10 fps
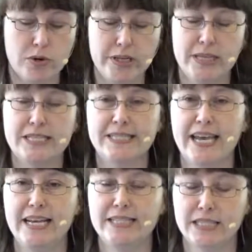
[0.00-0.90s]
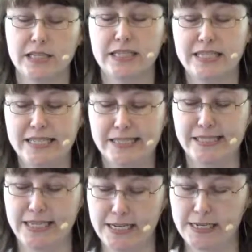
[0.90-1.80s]
or in this case,
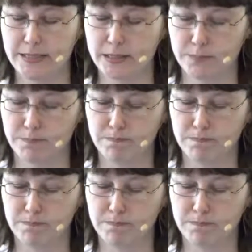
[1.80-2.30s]
dis-ease.